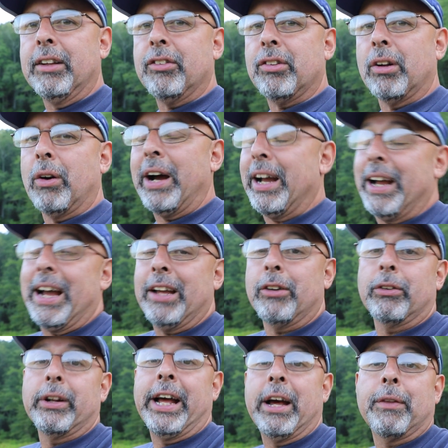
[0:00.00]
And so I
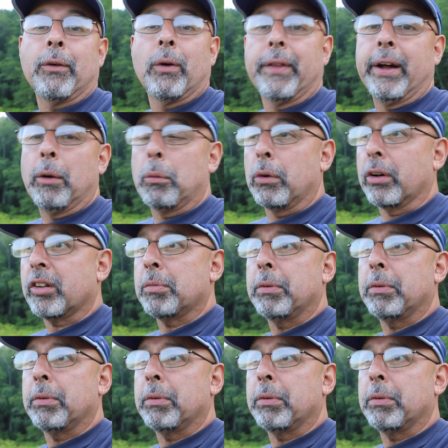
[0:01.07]
don't know how all that works,